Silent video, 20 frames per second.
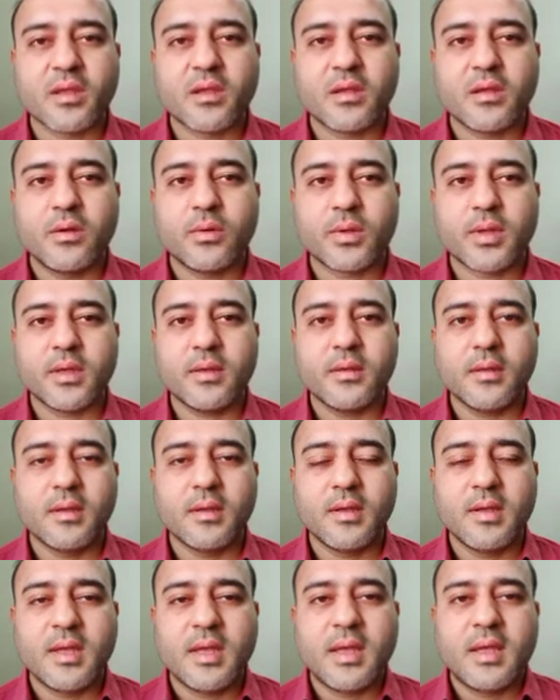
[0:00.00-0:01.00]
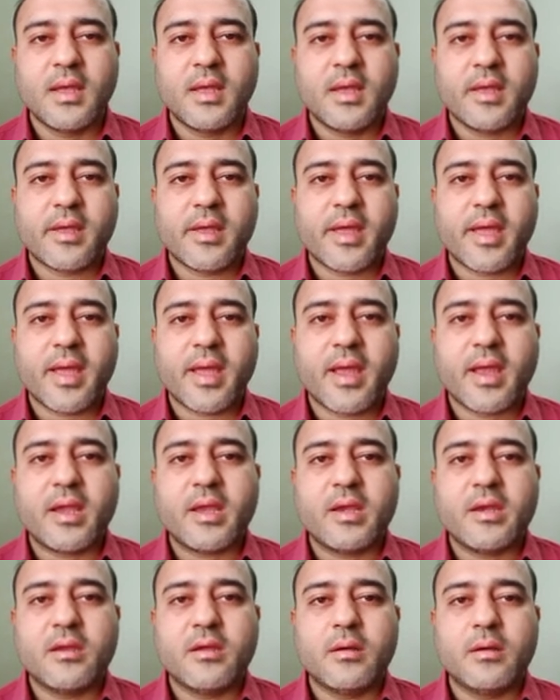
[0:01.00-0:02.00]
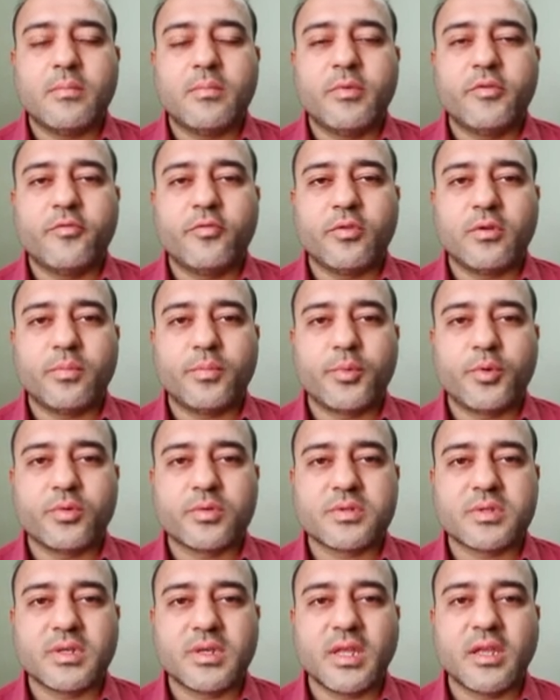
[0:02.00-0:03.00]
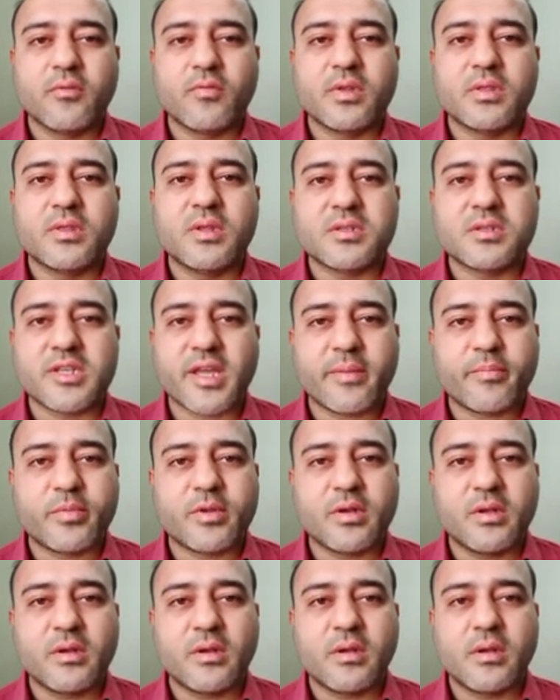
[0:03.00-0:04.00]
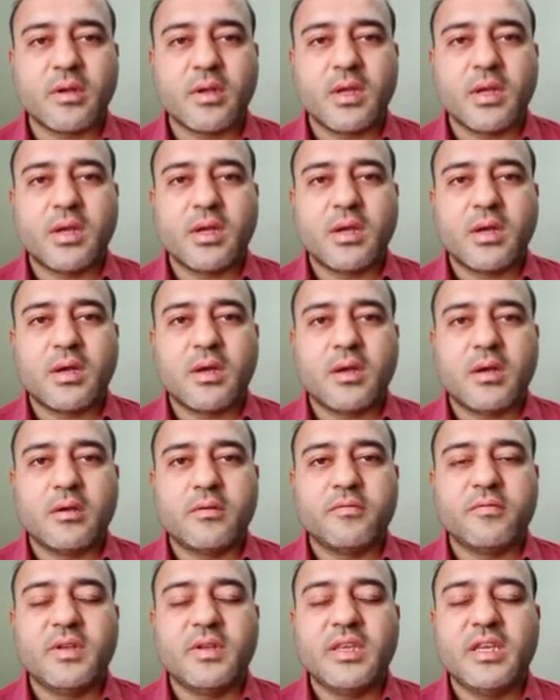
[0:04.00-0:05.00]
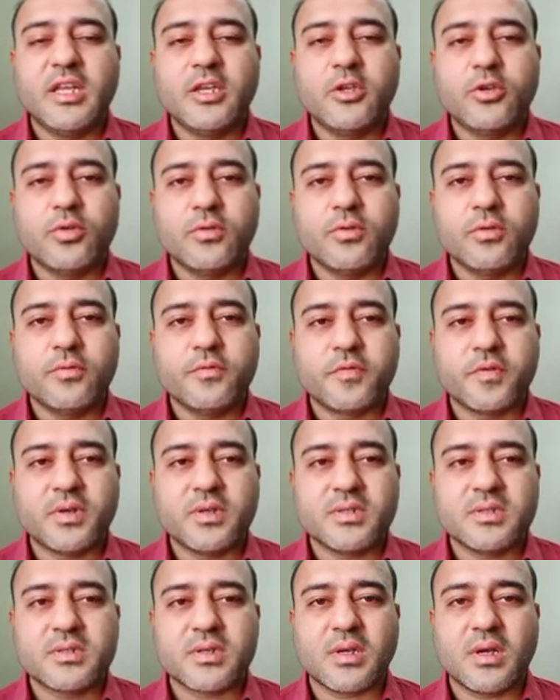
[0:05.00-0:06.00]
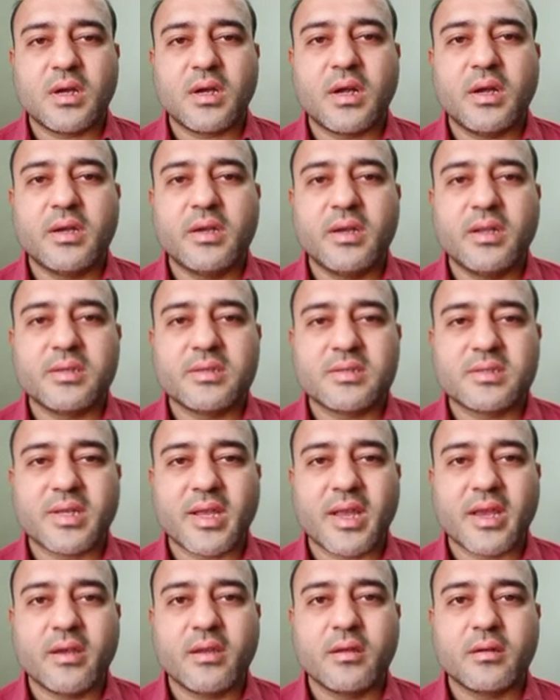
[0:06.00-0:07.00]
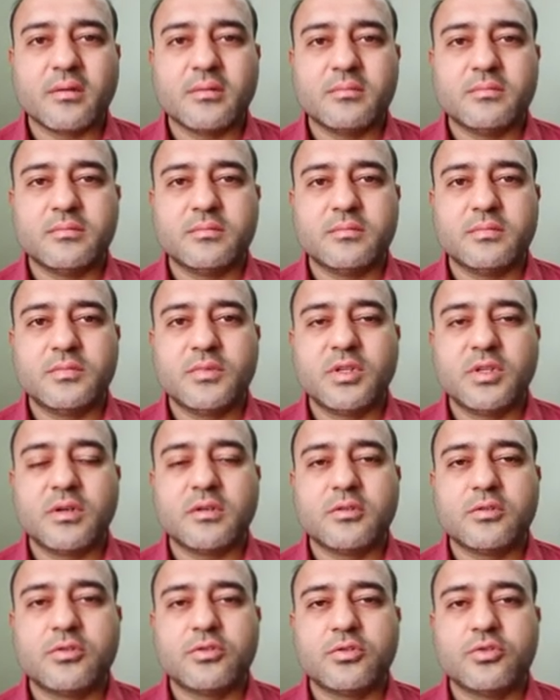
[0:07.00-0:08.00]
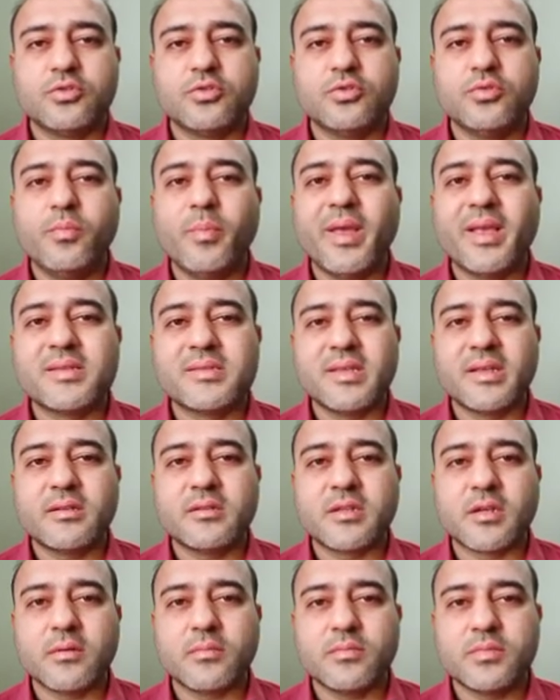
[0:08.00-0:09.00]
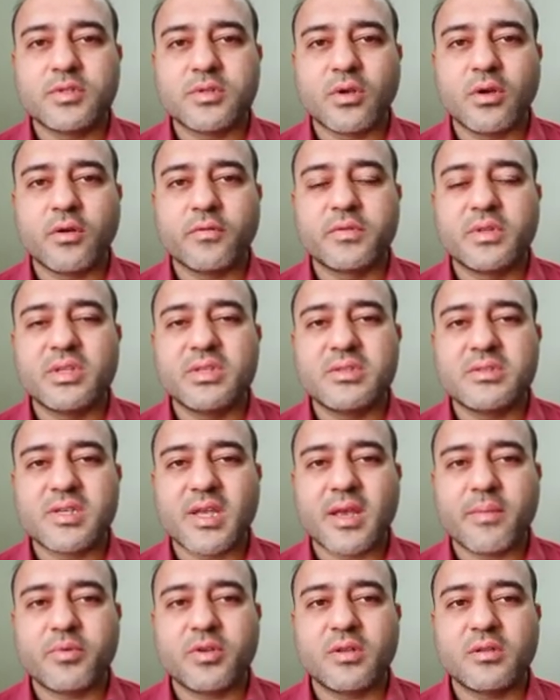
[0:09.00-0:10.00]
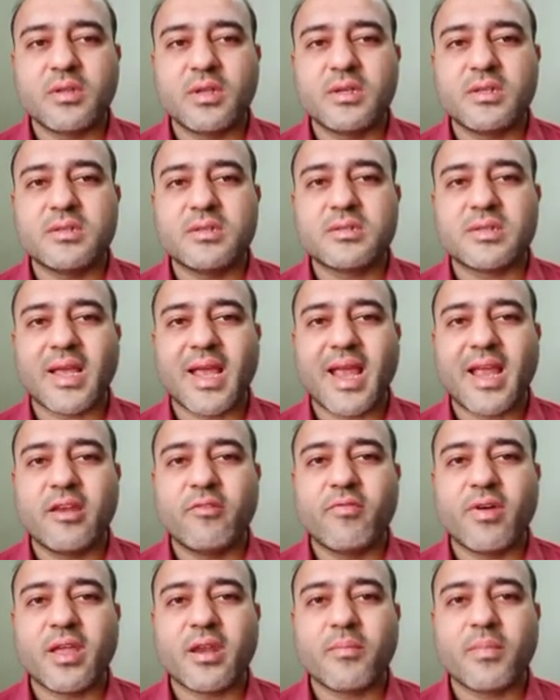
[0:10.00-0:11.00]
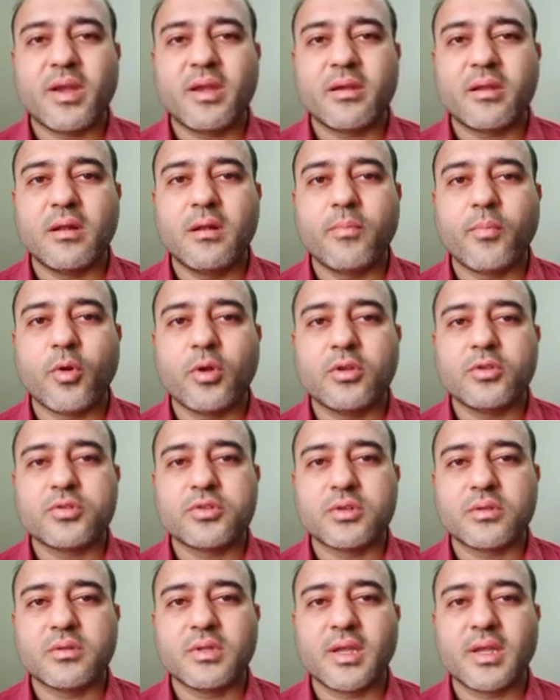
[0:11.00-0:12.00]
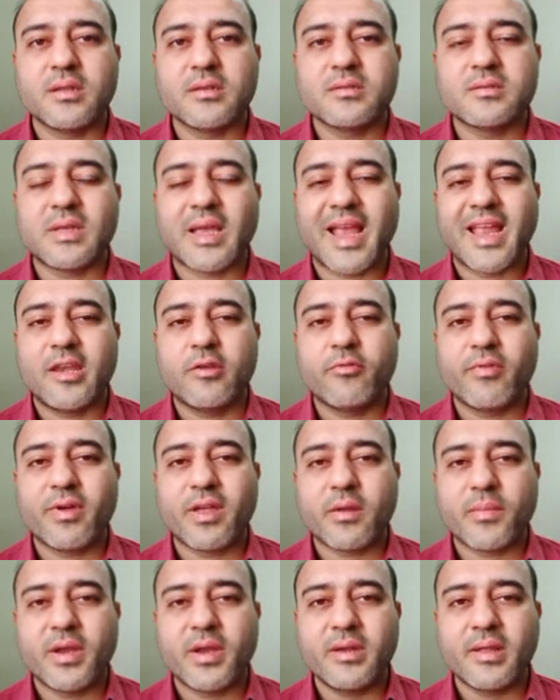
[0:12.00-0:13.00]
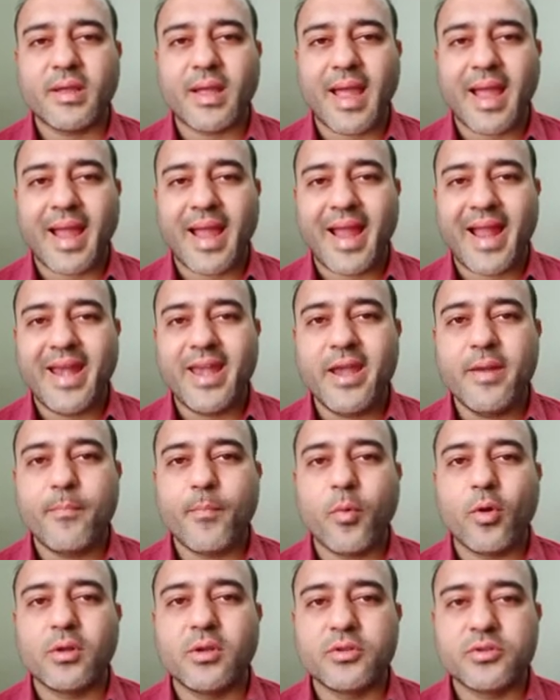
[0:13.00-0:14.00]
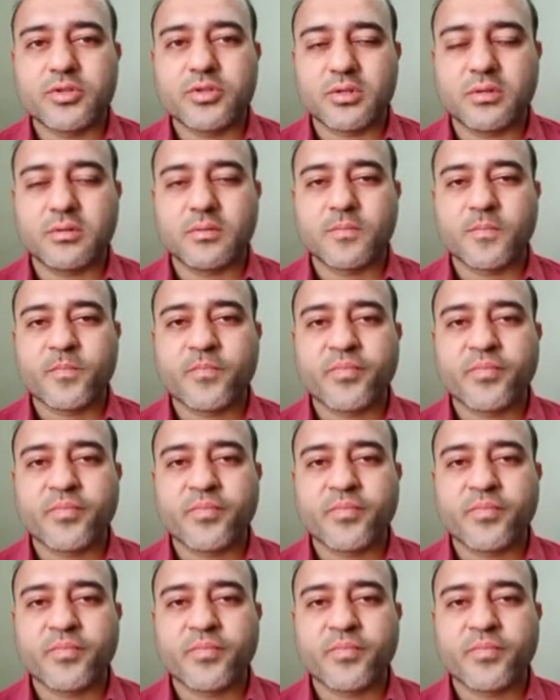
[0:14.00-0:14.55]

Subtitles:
Okay, and before proceeding with the chapter, we need to first understand the two basic terms of this chapter, that is environmental pollution, that is environment and pollution.